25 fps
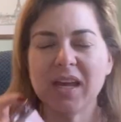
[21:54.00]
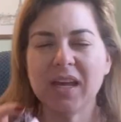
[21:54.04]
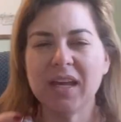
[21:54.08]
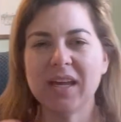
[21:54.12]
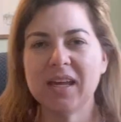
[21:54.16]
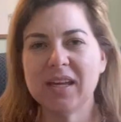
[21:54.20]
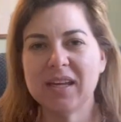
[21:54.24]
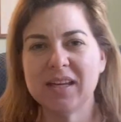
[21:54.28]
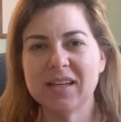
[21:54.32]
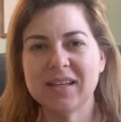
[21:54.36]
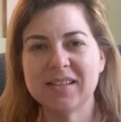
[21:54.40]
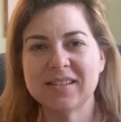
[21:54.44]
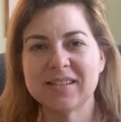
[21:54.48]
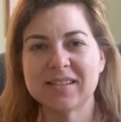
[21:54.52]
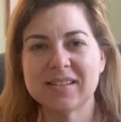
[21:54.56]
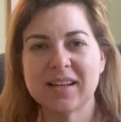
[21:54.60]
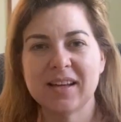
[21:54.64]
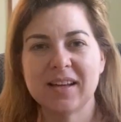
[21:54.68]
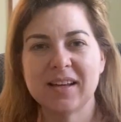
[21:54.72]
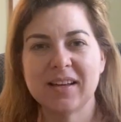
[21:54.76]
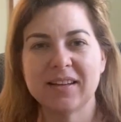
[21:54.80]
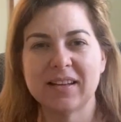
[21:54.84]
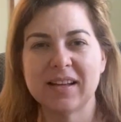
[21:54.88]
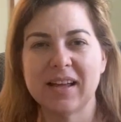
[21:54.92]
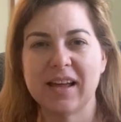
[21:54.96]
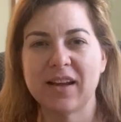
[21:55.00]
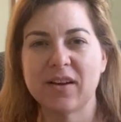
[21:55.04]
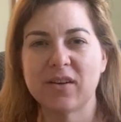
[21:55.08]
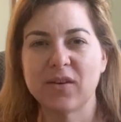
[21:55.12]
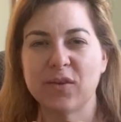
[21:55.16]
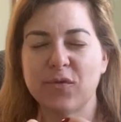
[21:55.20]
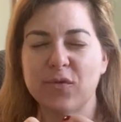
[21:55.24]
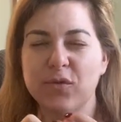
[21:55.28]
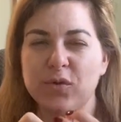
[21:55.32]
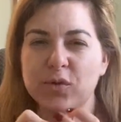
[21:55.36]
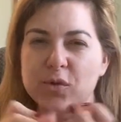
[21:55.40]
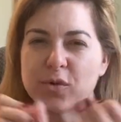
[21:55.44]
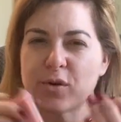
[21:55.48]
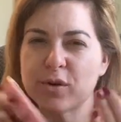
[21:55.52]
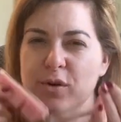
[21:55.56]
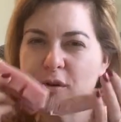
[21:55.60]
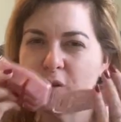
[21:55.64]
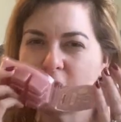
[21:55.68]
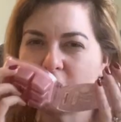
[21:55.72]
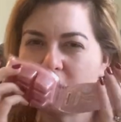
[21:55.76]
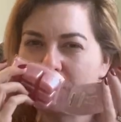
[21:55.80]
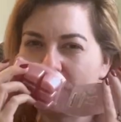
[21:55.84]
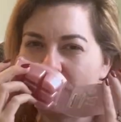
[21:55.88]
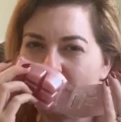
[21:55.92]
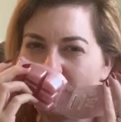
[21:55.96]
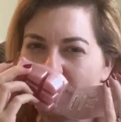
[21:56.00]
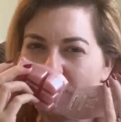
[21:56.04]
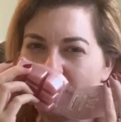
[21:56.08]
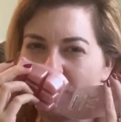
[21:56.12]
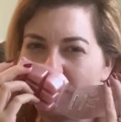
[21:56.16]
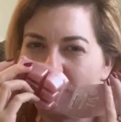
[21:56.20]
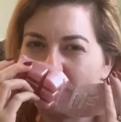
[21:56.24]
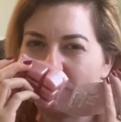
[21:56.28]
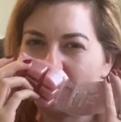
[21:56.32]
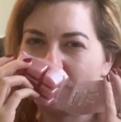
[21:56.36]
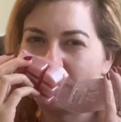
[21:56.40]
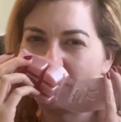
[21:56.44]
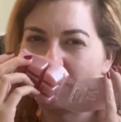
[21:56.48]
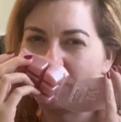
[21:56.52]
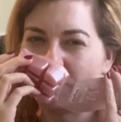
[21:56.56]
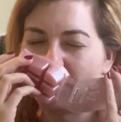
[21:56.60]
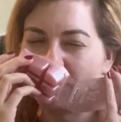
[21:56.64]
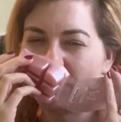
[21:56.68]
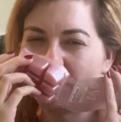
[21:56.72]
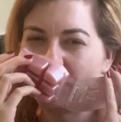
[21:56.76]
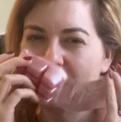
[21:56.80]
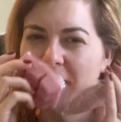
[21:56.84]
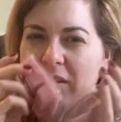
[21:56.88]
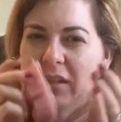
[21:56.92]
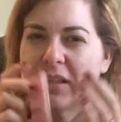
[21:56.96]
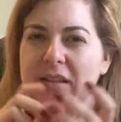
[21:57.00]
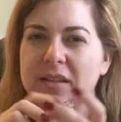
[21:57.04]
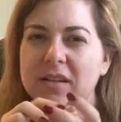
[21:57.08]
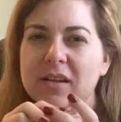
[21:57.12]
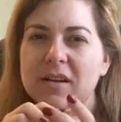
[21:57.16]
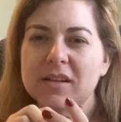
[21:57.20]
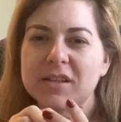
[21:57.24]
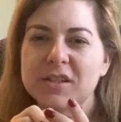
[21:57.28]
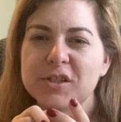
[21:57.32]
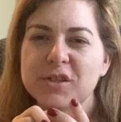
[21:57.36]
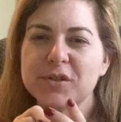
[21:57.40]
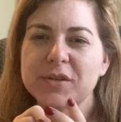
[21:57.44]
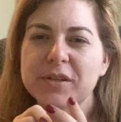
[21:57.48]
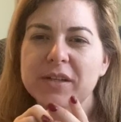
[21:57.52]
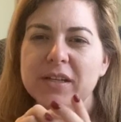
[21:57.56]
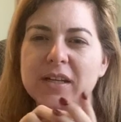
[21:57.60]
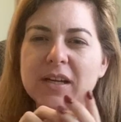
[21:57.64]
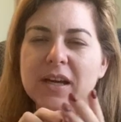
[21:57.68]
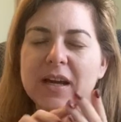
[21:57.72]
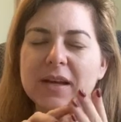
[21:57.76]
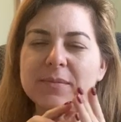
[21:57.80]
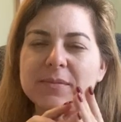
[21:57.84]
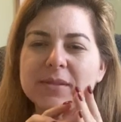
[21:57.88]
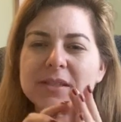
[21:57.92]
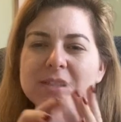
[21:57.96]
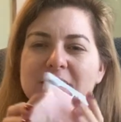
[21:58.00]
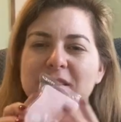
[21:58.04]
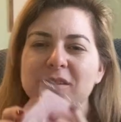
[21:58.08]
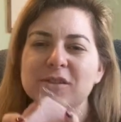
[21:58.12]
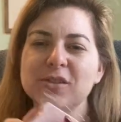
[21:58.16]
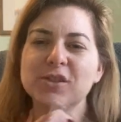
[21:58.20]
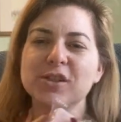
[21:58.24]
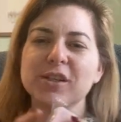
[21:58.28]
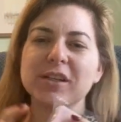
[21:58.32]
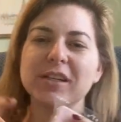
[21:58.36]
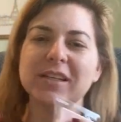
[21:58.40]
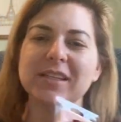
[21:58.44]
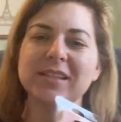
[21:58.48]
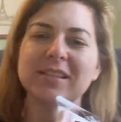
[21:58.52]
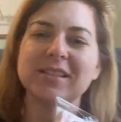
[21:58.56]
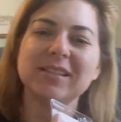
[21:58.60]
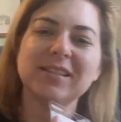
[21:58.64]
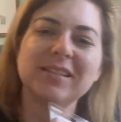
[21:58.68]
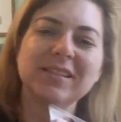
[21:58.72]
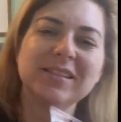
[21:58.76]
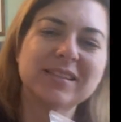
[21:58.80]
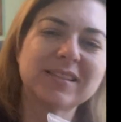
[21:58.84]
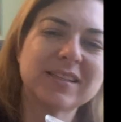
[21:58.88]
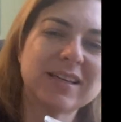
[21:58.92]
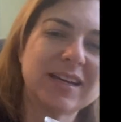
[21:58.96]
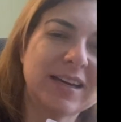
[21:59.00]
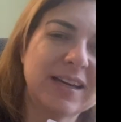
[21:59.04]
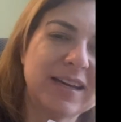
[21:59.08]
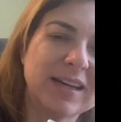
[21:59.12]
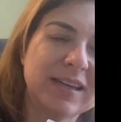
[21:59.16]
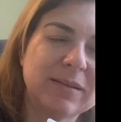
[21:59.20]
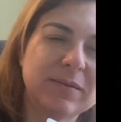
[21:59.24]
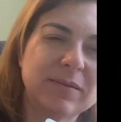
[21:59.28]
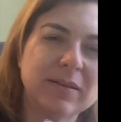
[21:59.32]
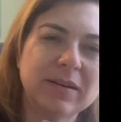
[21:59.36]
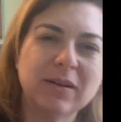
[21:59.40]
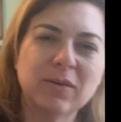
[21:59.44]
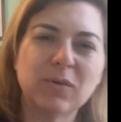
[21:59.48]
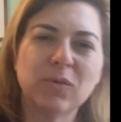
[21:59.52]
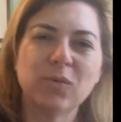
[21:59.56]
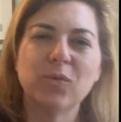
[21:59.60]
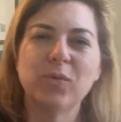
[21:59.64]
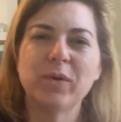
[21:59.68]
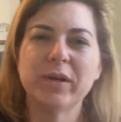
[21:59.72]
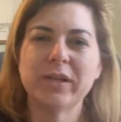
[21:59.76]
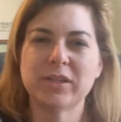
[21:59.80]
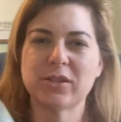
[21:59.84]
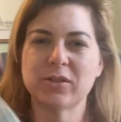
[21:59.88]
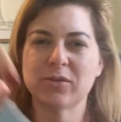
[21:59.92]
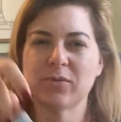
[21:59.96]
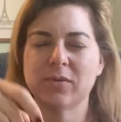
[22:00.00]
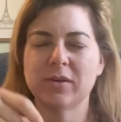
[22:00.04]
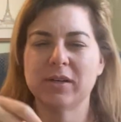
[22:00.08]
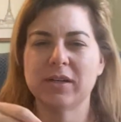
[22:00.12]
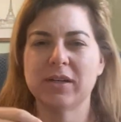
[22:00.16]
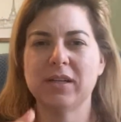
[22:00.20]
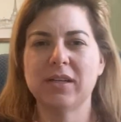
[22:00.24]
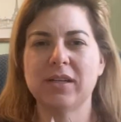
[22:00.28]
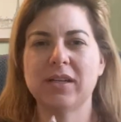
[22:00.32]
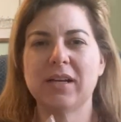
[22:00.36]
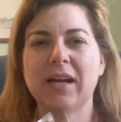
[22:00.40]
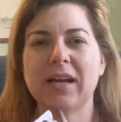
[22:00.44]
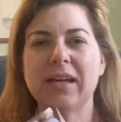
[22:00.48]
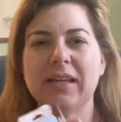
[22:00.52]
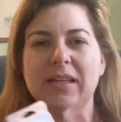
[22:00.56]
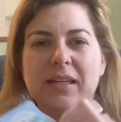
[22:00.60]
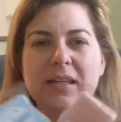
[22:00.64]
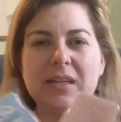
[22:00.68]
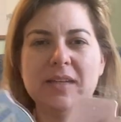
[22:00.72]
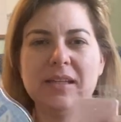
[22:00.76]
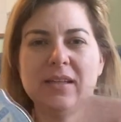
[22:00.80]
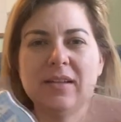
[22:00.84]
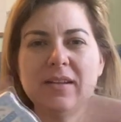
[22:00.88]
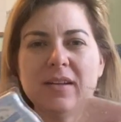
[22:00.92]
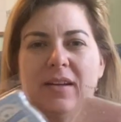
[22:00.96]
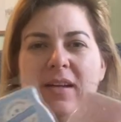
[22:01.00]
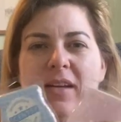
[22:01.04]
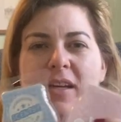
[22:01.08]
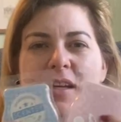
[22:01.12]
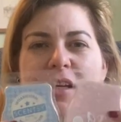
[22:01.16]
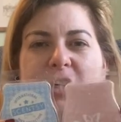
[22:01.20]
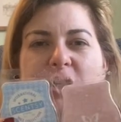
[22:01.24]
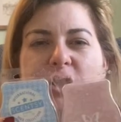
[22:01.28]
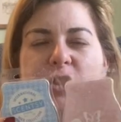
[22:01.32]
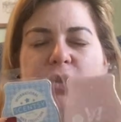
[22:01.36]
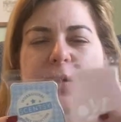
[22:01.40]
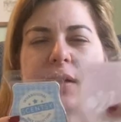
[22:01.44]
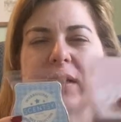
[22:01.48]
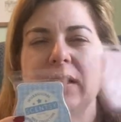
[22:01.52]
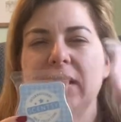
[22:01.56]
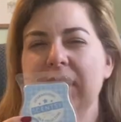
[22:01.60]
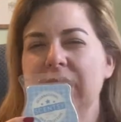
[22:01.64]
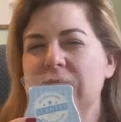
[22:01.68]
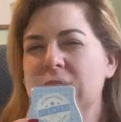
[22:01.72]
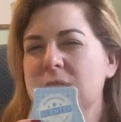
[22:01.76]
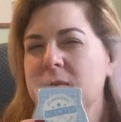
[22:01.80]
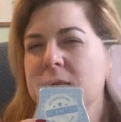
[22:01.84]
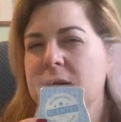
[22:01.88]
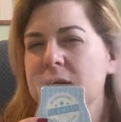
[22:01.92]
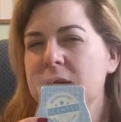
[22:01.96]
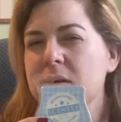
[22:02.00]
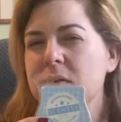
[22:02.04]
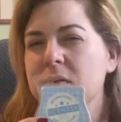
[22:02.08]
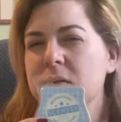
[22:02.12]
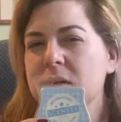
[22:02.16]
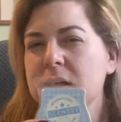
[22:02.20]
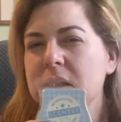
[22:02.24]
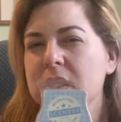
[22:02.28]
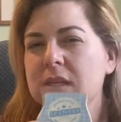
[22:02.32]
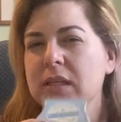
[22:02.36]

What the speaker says: is like floral laundry. I'm still trying to decide which one I need. Do I need Magnolia